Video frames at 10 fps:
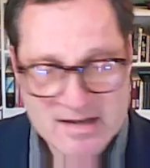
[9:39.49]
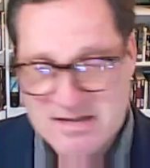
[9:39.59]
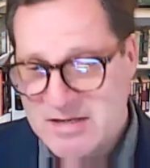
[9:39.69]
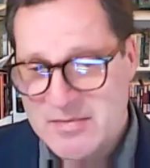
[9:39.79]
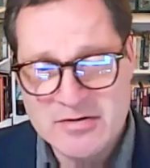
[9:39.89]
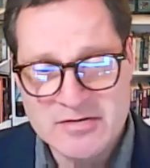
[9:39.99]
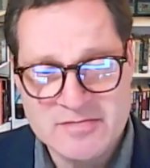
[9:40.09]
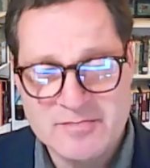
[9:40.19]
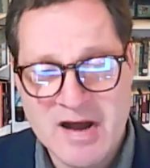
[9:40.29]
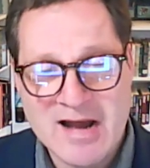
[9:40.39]
And someone
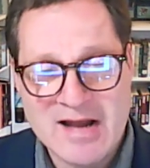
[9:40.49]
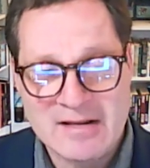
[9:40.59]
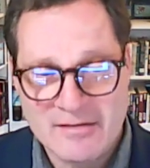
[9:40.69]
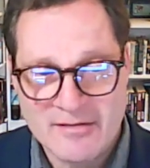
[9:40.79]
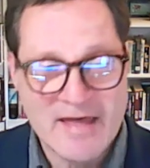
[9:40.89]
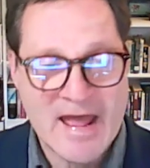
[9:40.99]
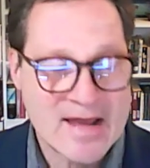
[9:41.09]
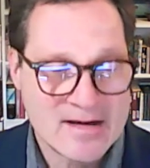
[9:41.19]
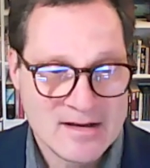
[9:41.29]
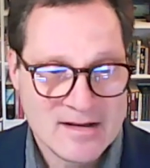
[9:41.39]
who's buying
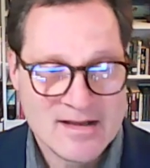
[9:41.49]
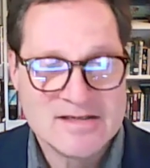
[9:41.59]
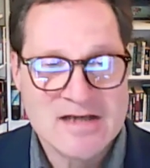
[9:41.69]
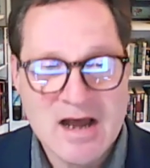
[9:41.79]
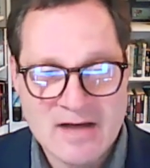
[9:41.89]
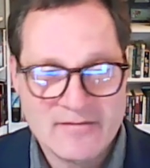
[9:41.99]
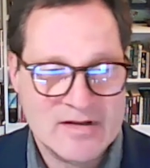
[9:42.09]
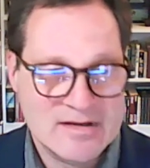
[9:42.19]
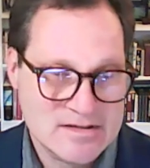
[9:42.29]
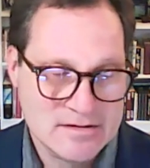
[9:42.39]
that, it's
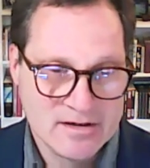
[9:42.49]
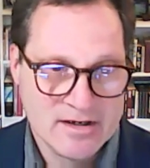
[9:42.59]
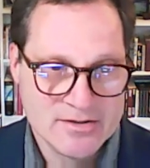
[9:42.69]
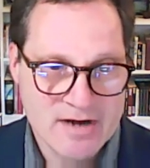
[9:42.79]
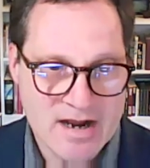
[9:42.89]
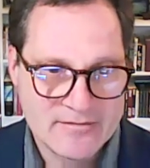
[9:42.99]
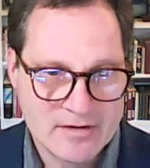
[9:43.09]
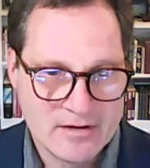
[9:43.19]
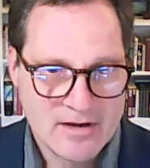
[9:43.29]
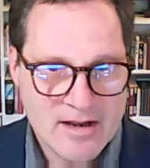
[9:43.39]
obvious they're a gun
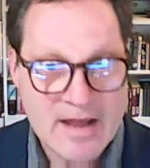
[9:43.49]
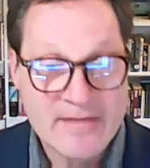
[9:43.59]
trafficker.